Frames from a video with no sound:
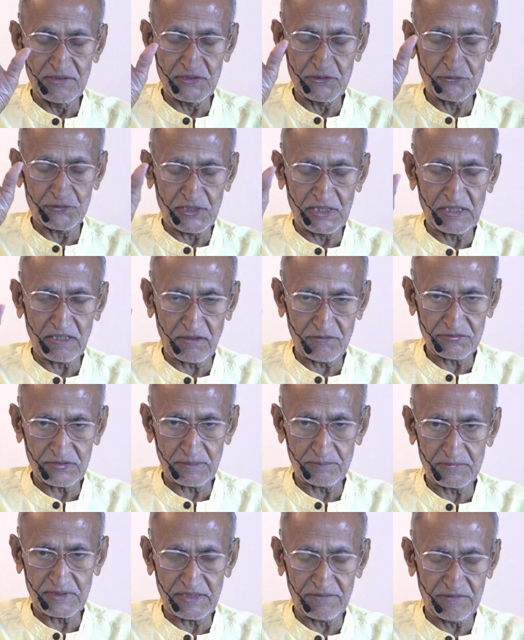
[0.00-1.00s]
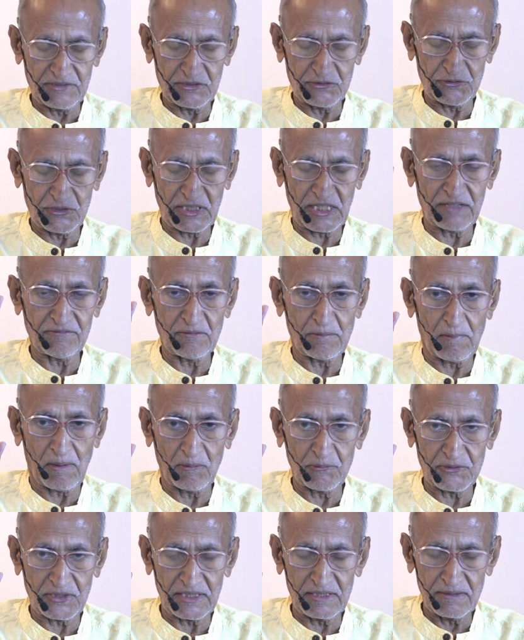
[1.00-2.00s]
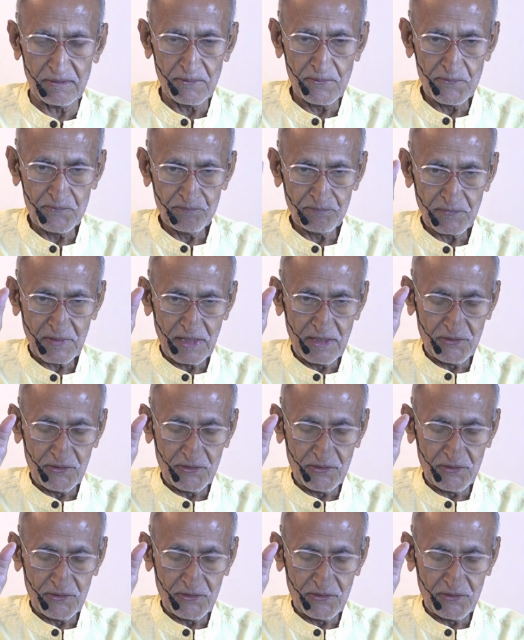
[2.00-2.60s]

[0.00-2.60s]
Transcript: when you think of something, when you think of a mountain,